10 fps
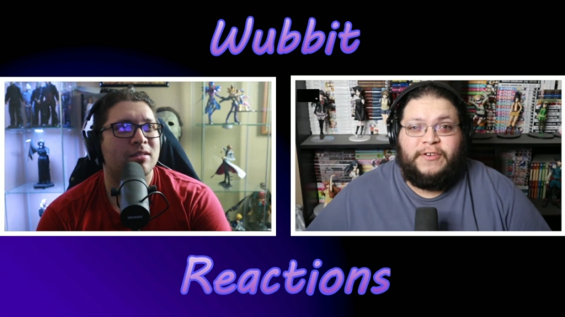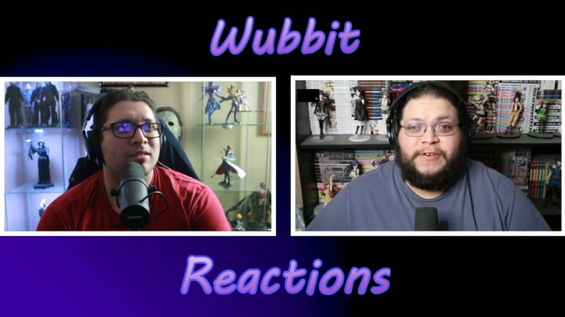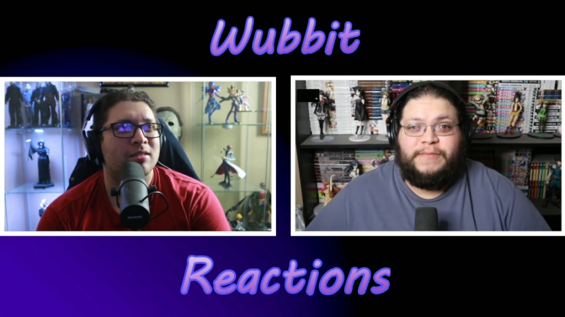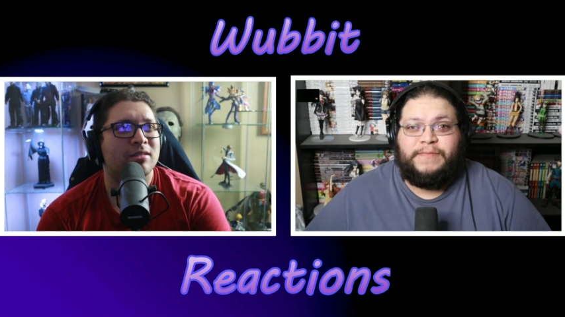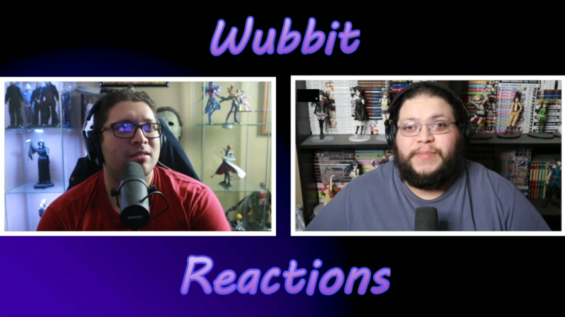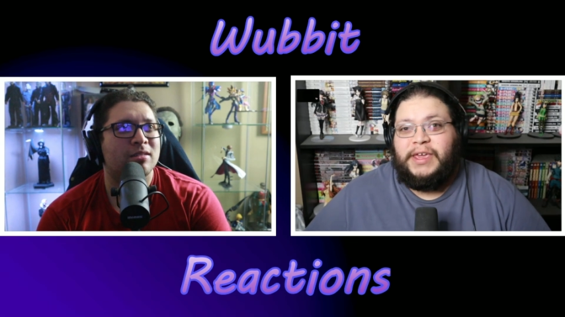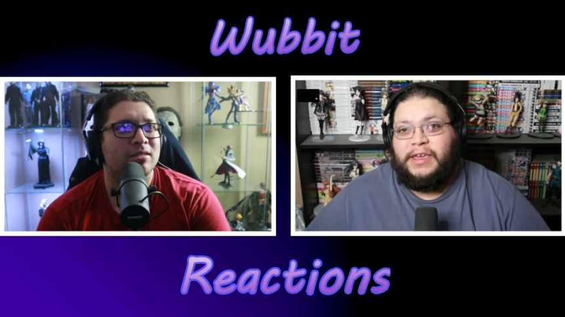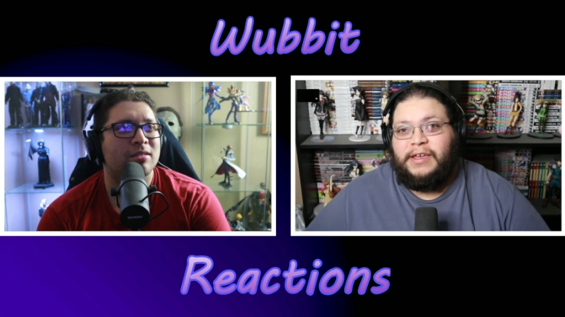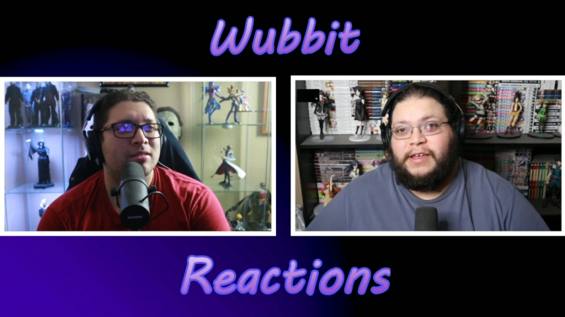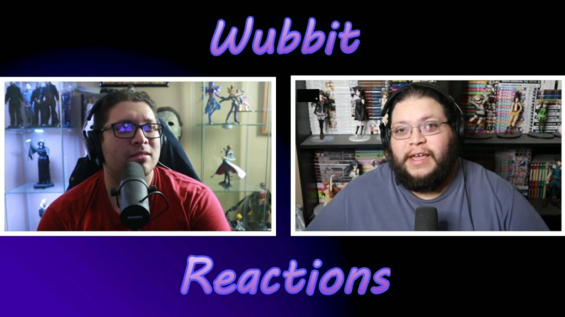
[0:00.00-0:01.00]
Speaker 1: being
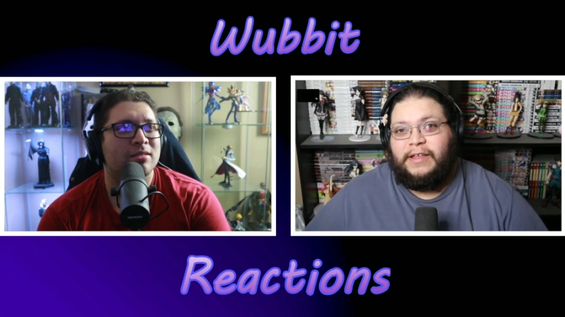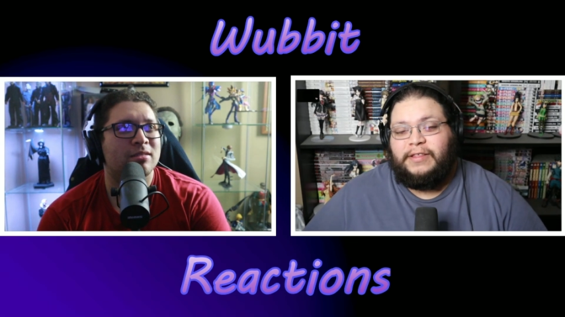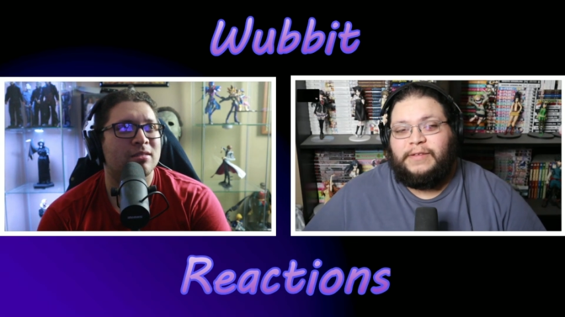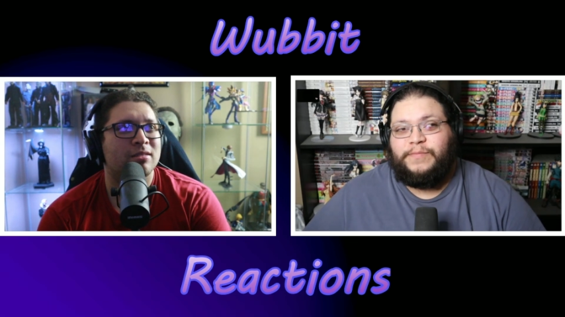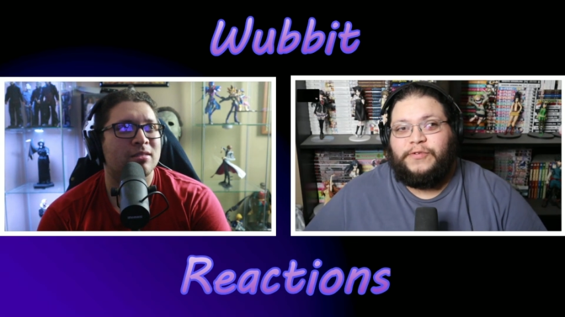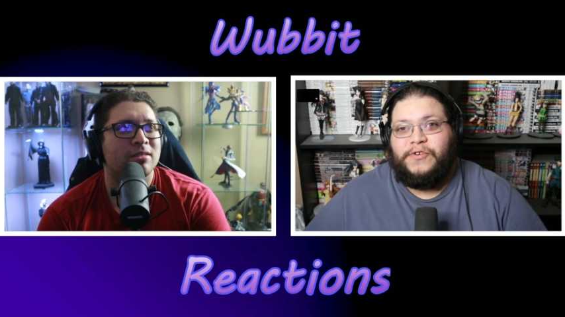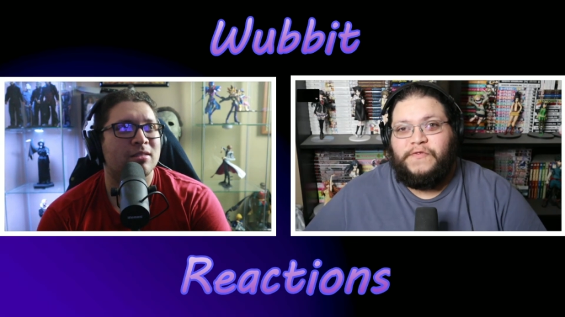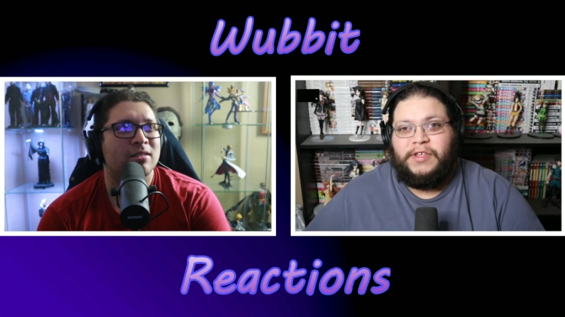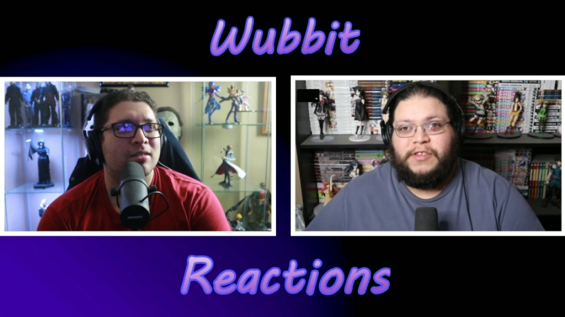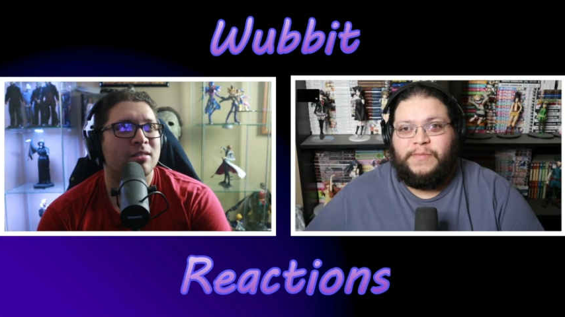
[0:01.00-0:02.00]
proven to
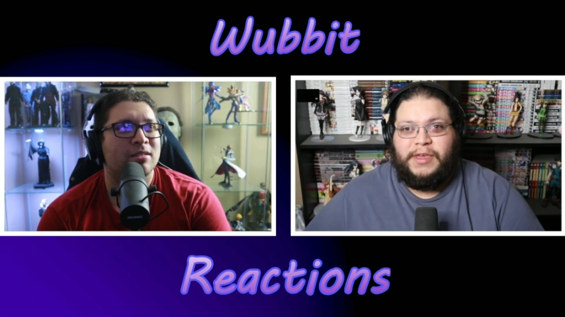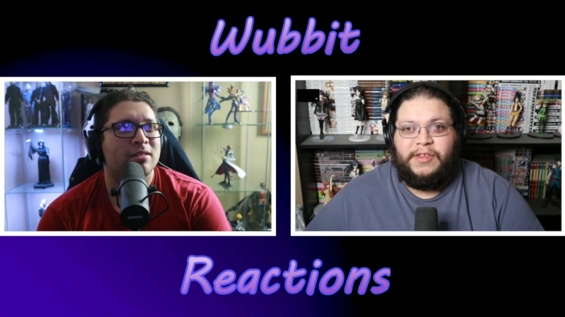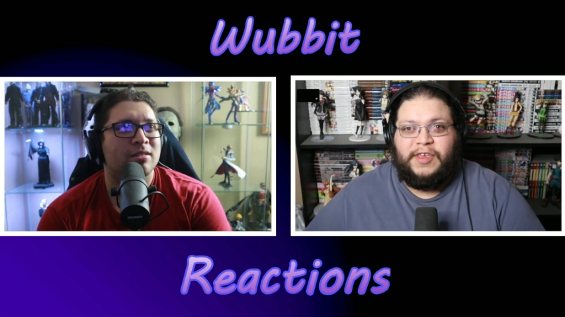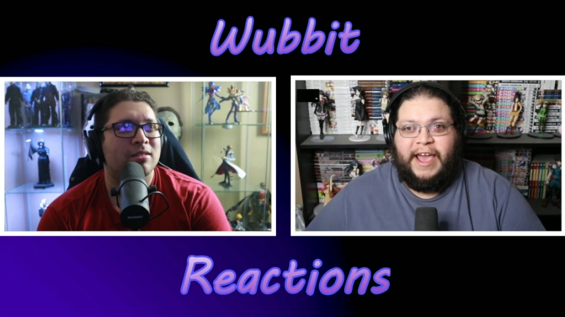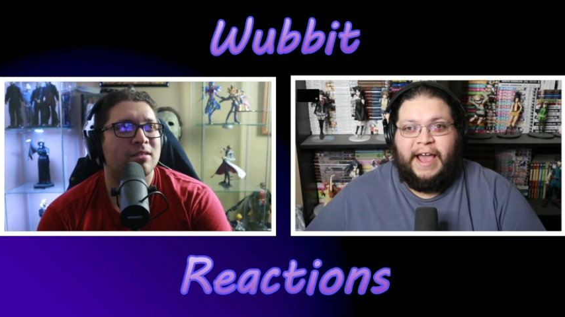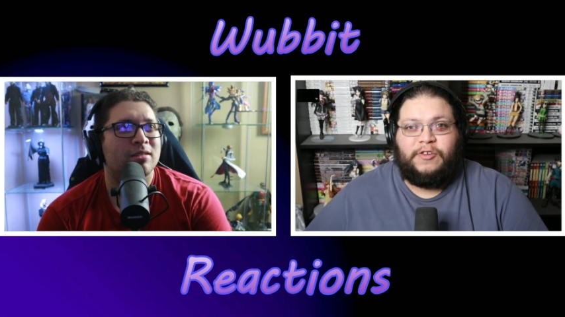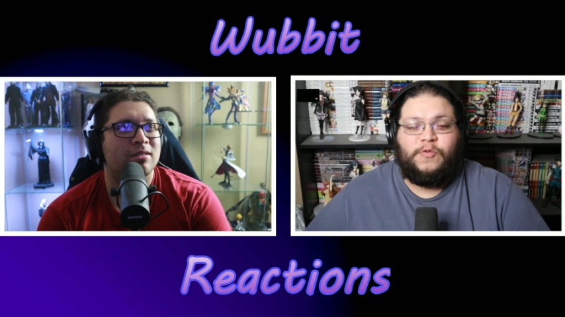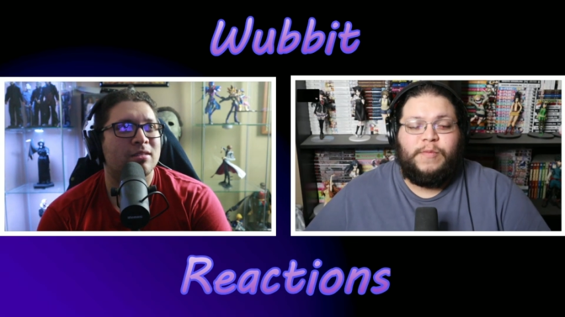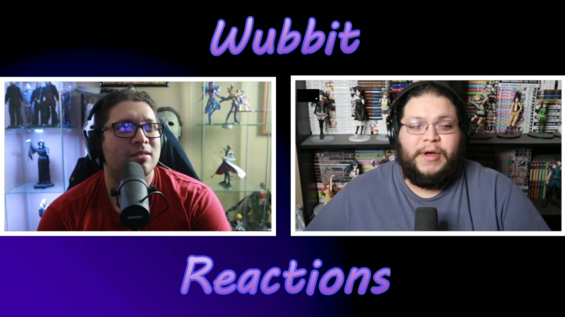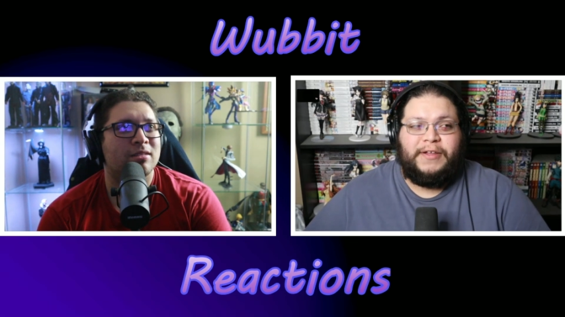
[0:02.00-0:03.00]
be the actual
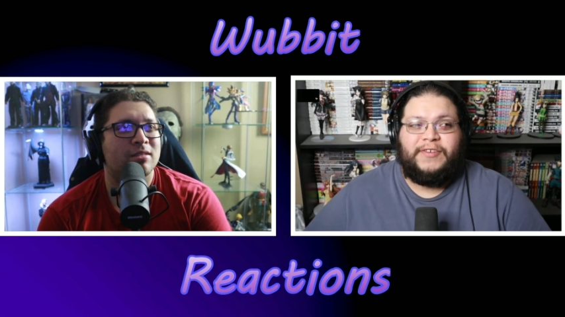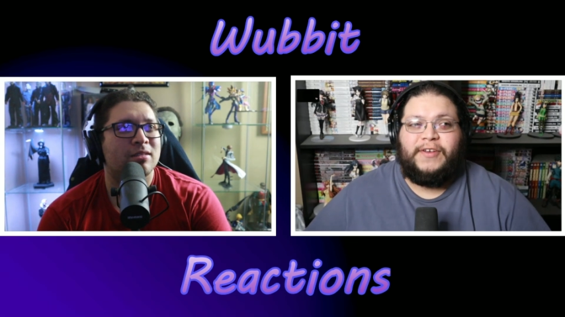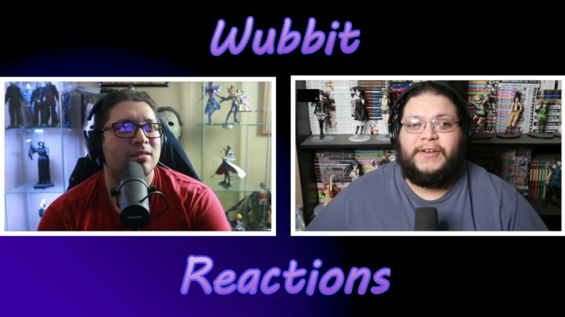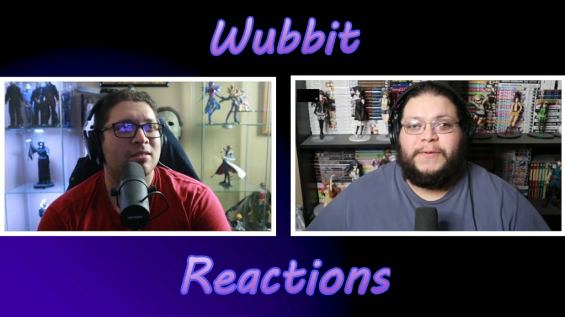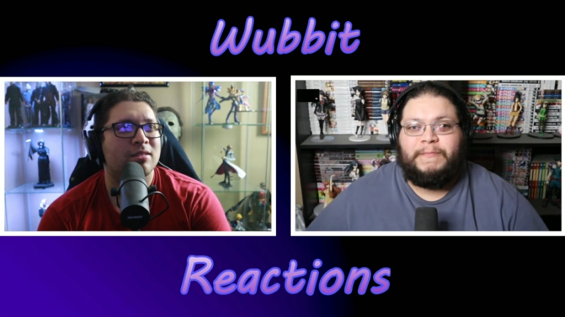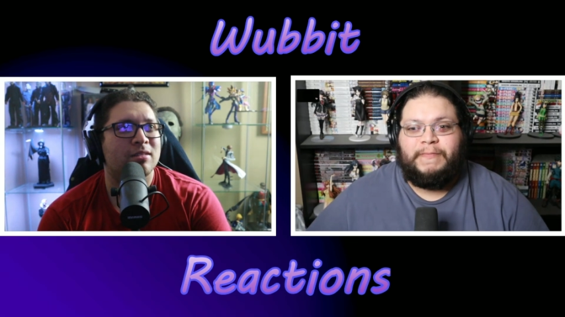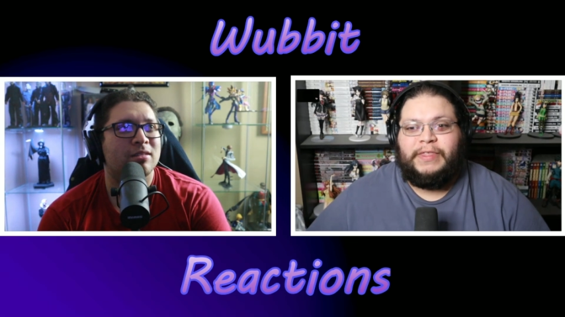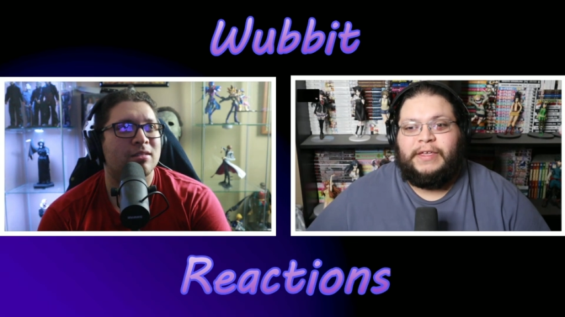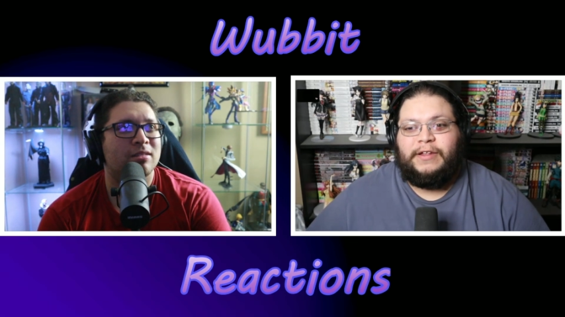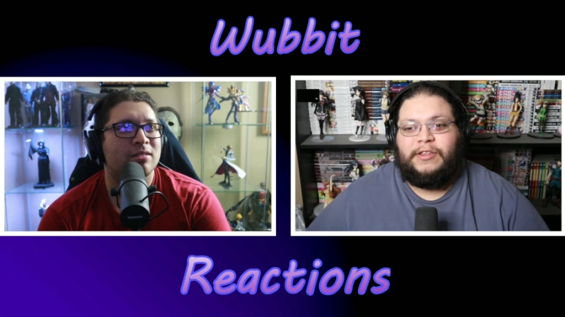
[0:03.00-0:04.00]
monster
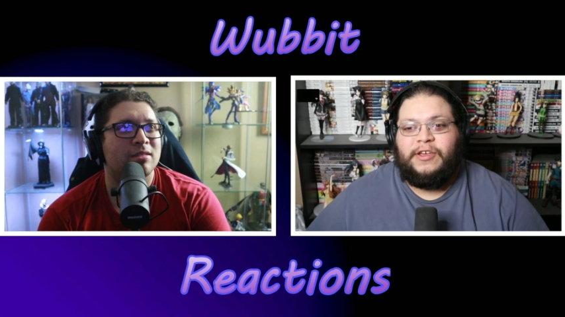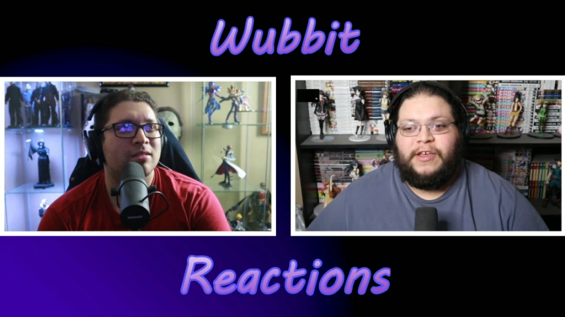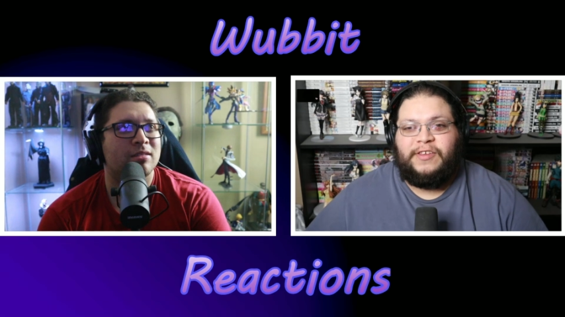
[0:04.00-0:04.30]
doesn't just